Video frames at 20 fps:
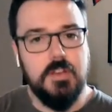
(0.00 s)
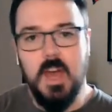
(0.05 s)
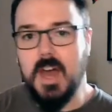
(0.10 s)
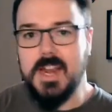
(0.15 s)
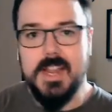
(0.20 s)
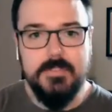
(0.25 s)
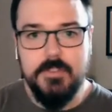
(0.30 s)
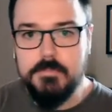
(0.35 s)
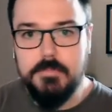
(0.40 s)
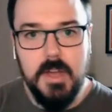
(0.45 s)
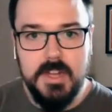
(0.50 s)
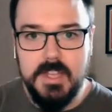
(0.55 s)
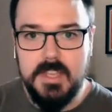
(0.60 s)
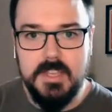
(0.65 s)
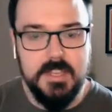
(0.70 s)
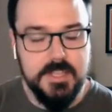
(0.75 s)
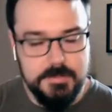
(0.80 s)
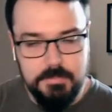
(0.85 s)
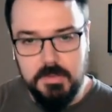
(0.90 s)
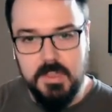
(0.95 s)
Not
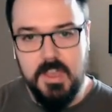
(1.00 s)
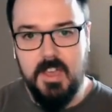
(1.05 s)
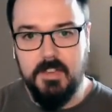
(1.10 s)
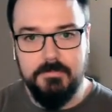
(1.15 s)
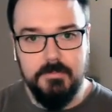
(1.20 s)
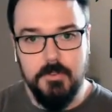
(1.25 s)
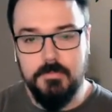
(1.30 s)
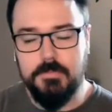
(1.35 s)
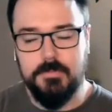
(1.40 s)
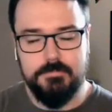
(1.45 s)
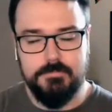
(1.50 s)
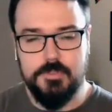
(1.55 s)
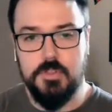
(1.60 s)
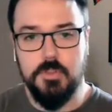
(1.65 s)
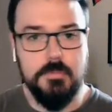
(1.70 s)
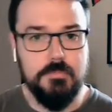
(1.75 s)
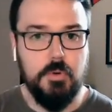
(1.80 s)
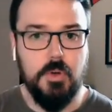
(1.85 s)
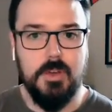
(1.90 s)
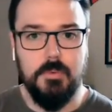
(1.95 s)
everybody is playoff proof
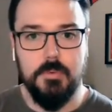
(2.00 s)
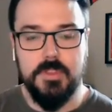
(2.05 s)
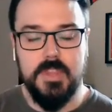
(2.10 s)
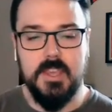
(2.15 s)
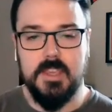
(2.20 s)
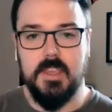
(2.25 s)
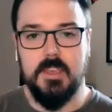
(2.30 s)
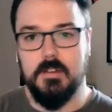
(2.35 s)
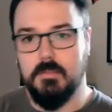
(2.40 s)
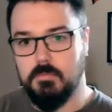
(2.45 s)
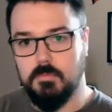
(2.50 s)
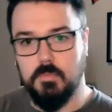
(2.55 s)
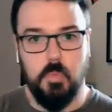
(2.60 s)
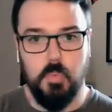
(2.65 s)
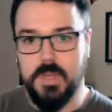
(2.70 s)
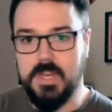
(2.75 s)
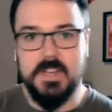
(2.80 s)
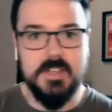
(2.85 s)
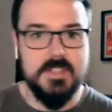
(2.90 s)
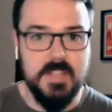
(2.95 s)
to the point where they
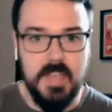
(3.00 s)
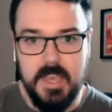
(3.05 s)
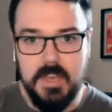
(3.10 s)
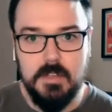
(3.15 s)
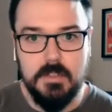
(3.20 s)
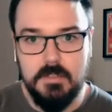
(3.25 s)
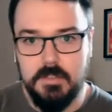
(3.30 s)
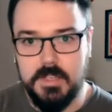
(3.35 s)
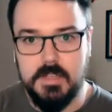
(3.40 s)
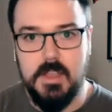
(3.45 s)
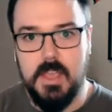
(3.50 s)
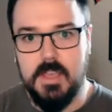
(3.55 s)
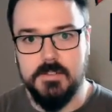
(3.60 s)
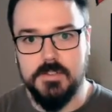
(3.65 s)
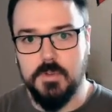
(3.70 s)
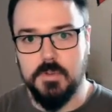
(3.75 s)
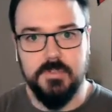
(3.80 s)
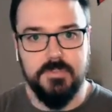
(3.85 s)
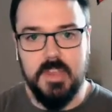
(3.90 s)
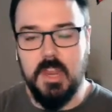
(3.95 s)
can win a title
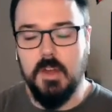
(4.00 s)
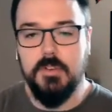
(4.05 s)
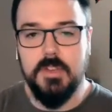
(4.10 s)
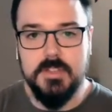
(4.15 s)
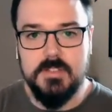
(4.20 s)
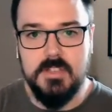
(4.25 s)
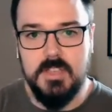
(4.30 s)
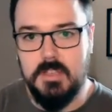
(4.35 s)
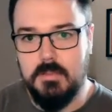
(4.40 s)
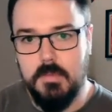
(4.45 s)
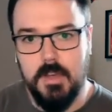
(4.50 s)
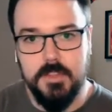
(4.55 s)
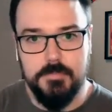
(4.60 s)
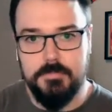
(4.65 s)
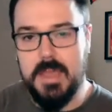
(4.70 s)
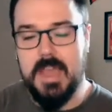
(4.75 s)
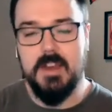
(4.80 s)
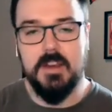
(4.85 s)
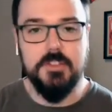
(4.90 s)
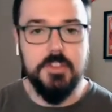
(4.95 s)
and sort of carry a team
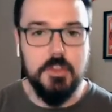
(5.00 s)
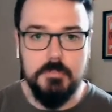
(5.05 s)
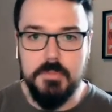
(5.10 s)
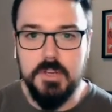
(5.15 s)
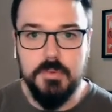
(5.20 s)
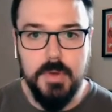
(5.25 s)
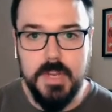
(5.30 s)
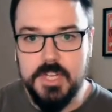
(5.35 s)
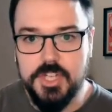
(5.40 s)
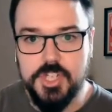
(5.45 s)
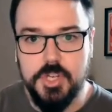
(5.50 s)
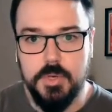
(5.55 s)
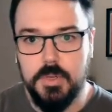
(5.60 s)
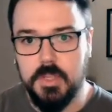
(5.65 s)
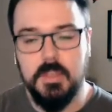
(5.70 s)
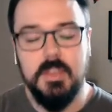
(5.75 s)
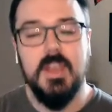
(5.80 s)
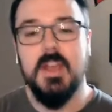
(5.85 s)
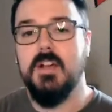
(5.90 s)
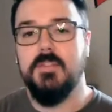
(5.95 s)
on the back of their mid-range
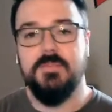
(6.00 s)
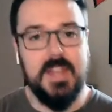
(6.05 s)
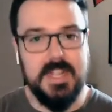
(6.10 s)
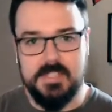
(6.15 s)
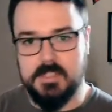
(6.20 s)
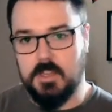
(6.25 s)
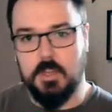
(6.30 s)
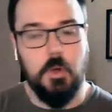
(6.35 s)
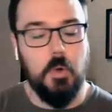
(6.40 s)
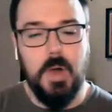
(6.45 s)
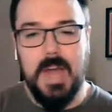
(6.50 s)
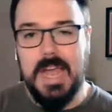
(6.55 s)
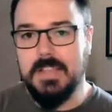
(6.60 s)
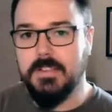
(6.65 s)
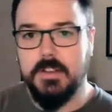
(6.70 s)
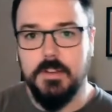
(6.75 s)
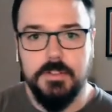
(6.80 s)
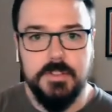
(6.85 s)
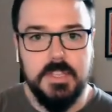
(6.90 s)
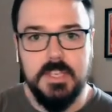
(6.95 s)
shooting. That's a
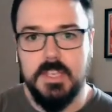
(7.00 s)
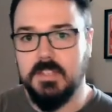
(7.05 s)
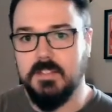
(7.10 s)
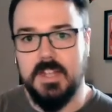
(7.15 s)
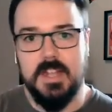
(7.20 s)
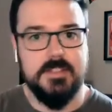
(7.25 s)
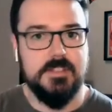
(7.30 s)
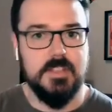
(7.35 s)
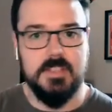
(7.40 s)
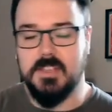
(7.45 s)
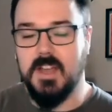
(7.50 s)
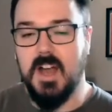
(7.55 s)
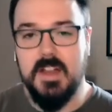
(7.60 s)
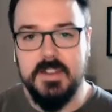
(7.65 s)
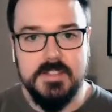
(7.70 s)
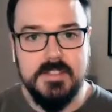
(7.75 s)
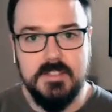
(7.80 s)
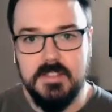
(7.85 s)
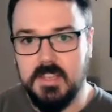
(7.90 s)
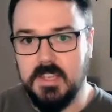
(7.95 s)
Kawhi Leonard thing. That's a
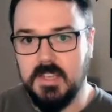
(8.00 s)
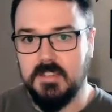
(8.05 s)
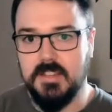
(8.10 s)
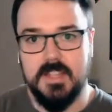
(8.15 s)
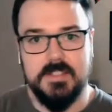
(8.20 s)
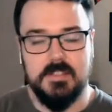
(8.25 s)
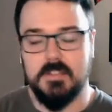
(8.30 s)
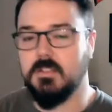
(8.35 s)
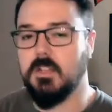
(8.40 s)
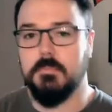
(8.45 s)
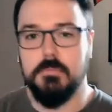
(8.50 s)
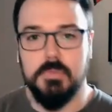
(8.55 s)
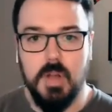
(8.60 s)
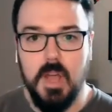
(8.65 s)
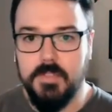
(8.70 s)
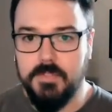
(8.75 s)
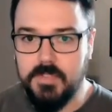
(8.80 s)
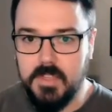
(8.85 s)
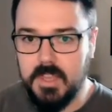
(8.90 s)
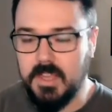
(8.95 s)
Giannis thing. That's a
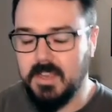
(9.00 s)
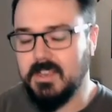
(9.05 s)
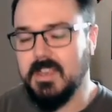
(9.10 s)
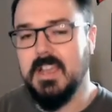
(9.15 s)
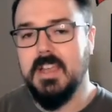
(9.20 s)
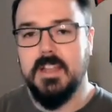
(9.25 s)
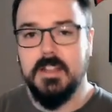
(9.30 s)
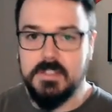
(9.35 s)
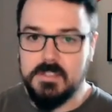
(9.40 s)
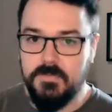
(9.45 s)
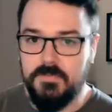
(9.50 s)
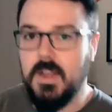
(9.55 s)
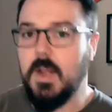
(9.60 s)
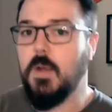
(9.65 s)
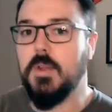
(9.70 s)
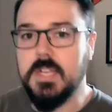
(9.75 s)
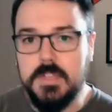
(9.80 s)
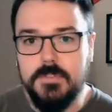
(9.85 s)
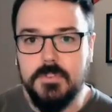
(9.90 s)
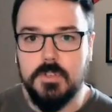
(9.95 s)
LeBron thing. It's
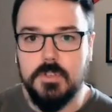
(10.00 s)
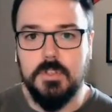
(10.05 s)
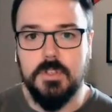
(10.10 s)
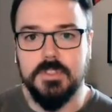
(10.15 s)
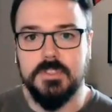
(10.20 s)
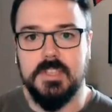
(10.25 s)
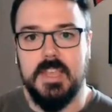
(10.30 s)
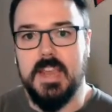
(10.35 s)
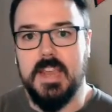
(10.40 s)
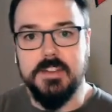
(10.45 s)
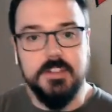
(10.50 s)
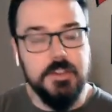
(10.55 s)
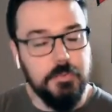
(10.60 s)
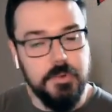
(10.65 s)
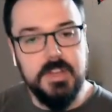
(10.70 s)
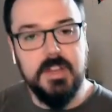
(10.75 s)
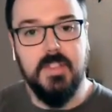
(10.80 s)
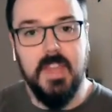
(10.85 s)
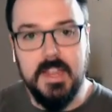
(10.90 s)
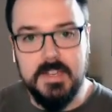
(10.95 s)
very difficult to
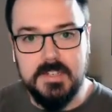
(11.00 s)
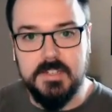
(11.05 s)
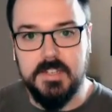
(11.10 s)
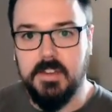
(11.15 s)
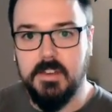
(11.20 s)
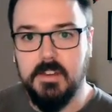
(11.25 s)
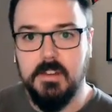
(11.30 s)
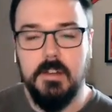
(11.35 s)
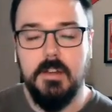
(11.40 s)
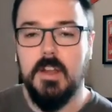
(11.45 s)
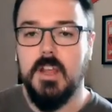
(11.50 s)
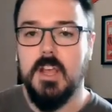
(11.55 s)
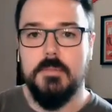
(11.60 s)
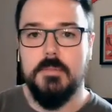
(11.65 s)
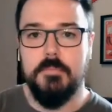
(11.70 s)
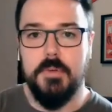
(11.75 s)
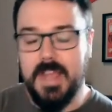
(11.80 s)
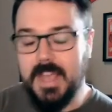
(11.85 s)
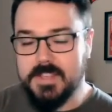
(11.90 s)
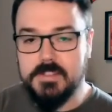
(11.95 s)
enter into that tier.
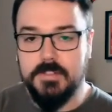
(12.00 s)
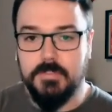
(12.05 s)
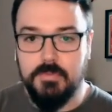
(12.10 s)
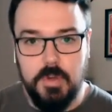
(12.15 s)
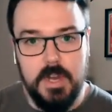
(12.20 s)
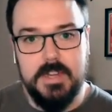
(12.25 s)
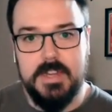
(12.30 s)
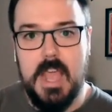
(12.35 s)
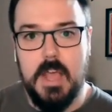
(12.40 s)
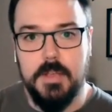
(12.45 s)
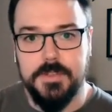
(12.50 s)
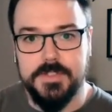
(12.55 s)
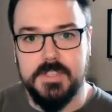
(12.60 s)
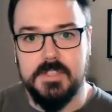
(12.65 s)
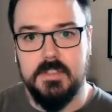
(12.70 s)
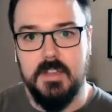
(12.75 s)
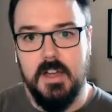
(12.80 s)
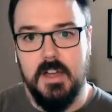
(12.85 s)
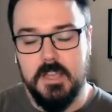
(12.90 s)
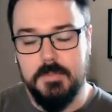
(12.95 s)
But as of right now,
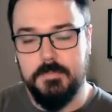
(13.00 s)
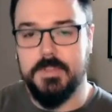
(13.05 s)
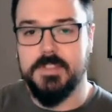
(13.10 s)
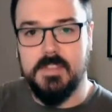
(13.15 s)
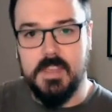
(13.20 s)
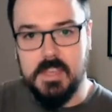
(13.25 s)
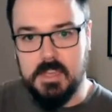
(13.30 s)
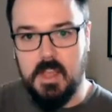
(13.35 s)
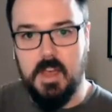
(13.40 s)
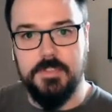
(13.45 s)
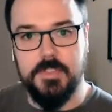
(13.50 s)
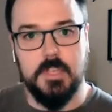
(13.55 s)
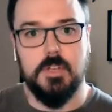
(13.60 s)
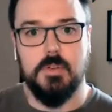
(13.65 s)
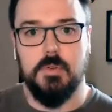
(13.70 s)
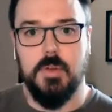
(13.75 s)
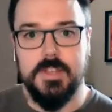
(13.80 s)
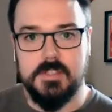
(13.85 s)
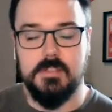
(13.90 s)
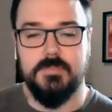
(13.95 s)
Siakam is like on the
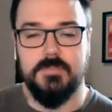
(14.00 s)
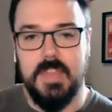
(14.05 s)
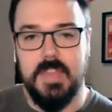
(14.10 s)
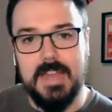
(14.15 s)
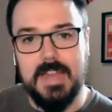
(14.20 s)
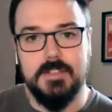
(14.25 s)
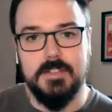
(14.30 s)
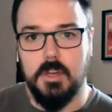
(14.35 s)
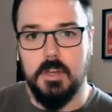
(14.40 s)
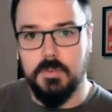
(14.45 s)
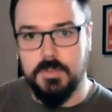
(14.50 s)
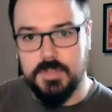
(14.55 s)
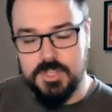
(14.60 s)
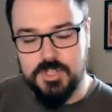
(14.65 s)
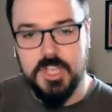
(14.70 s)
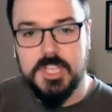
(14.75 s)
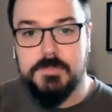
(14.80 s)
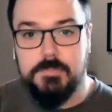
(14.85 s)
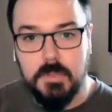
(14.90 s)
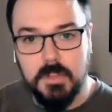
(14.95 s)
crust of that tier.
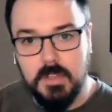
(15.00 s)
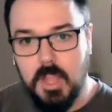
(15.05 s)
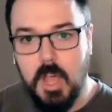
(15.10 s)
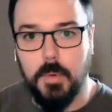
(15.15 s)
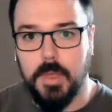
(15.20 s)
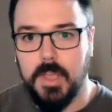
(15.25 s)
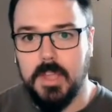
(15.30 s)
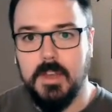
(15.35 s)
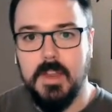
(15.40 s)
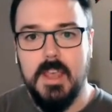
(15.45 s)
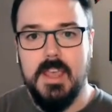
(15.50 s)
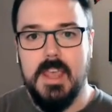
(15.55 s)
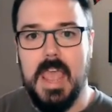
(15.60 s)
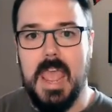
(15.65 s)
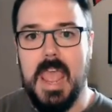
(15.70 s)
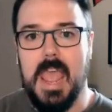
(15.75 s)
He's just below it.